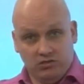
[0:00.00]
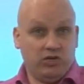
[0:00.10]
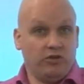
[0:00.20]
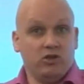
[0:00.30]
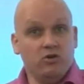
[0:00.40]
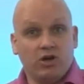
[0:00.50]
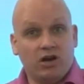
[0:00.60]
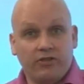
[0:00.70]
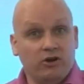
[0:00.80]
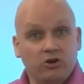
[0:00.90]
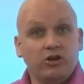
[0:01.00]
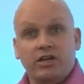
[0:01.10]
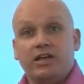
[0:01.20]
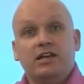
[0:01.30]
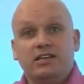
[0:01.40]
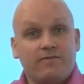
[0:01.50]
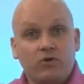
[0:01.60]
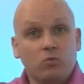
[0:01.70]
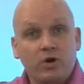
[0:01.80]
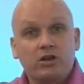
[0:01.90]
so that you can either look at it in a
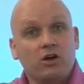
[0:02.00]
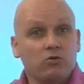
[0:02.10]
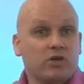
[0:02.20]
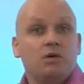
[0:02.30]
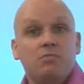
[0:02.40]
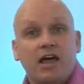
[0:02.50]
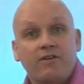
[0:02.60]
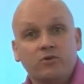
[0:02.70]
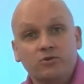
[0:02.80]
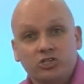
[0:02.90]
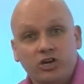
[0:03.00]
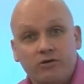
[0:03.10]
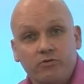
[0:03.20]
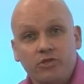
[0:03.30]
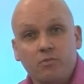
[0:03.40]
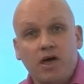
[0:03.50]
different window, keep it afterwards, share it with your